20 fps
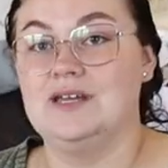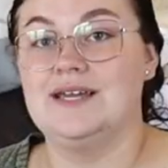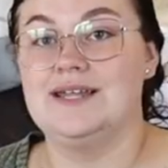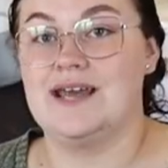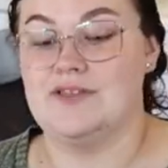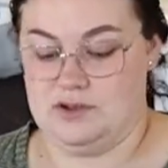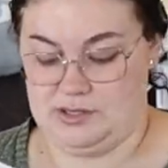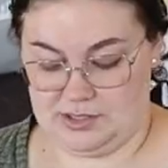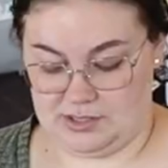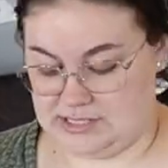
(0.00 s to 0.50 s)

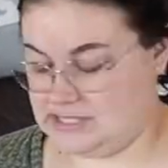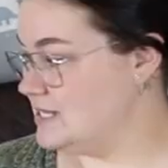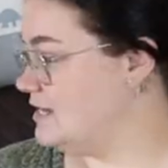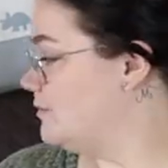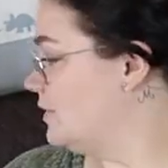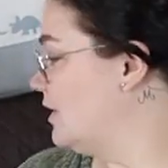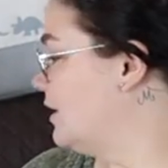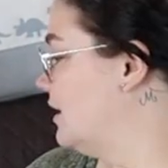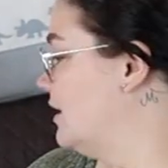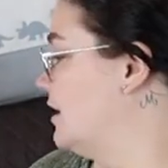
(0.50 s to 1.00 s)
Another little
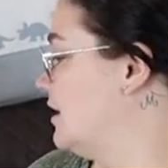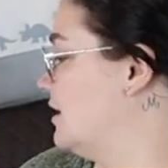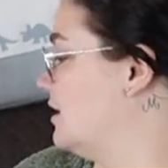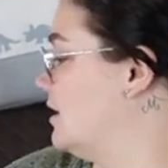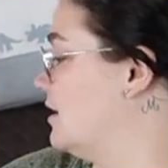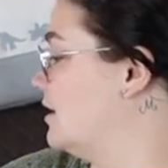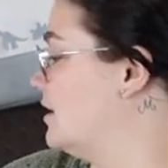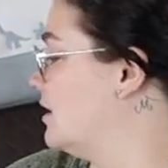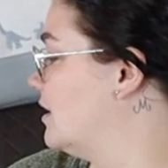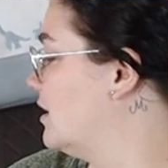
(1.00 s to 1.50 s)
sleeper.
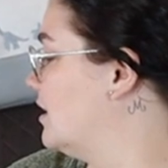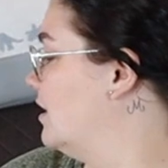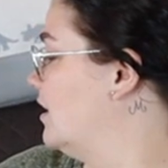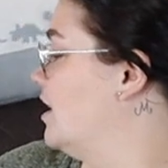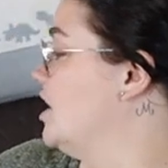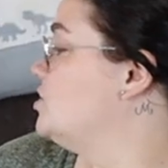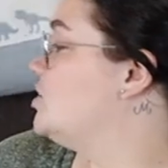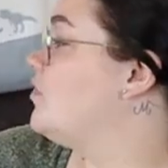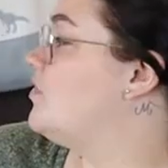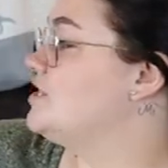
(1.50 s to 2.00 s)

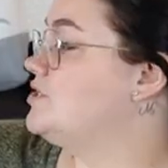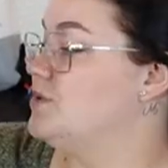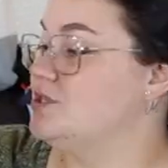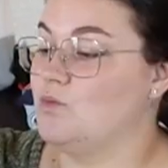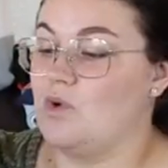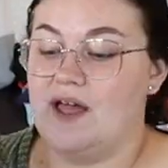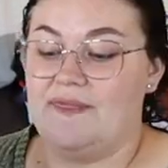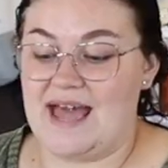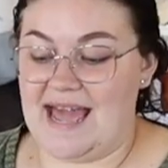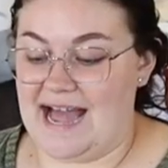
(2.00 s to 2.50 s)
So this was
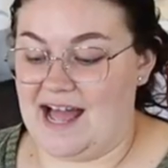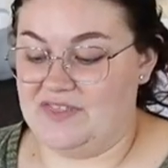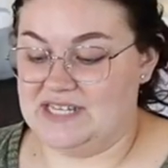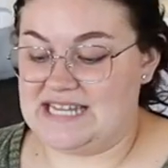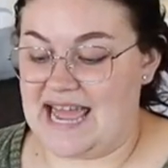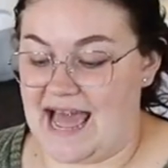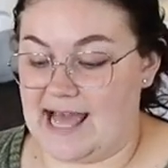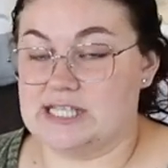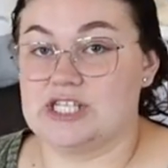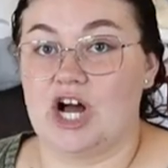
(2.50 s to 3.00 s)
one that had the
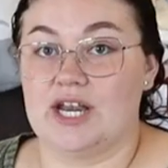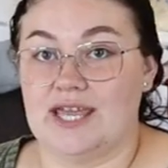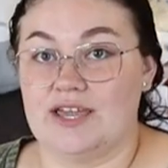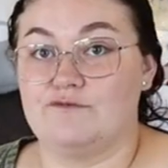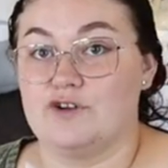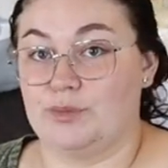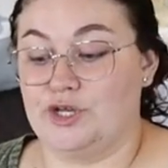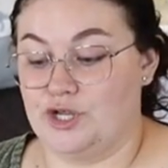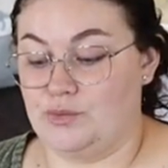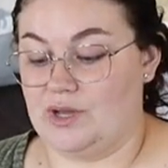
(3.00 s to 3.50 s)
tags on it
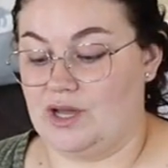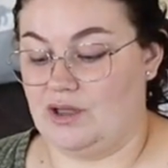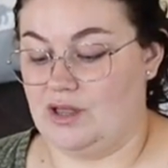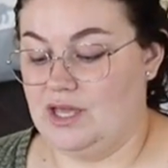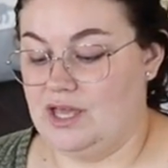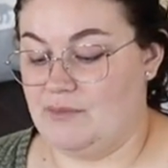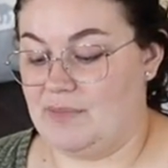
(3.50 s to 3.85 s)
from Goodwill,